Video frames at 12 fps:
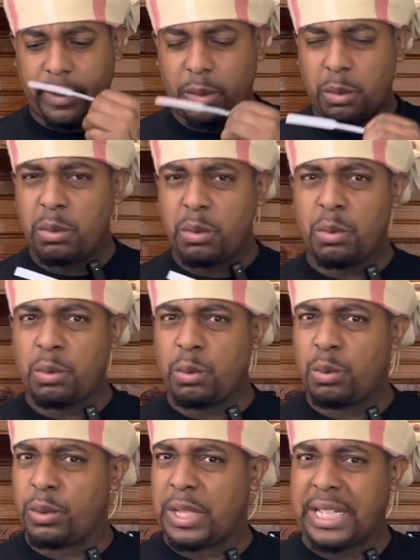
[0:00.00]

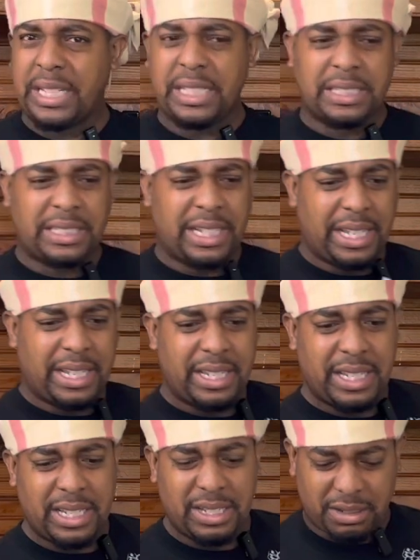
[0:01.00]
Ooh, now this thing
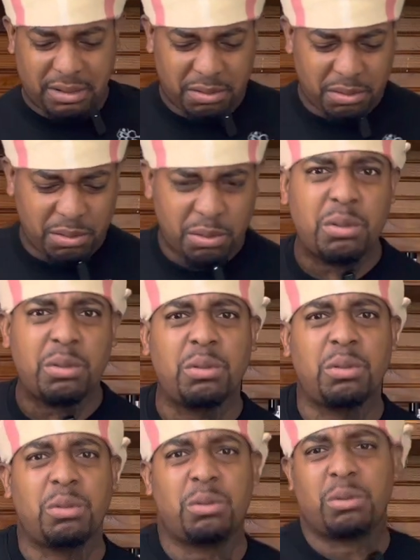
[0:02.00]
here.
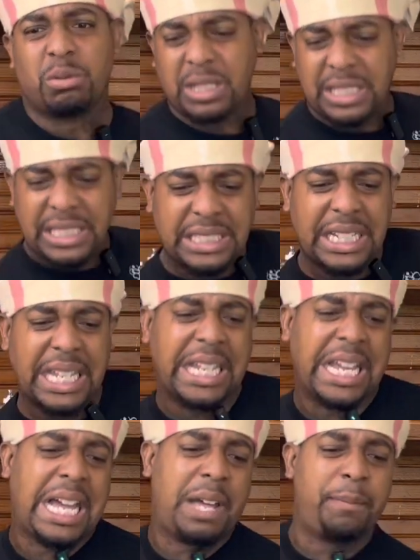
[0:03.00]
Ooh, this
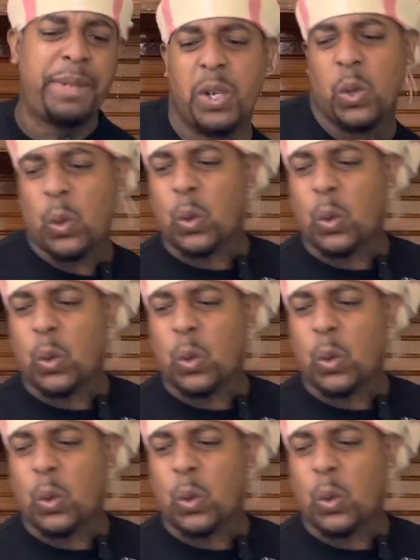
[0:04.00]
thing got me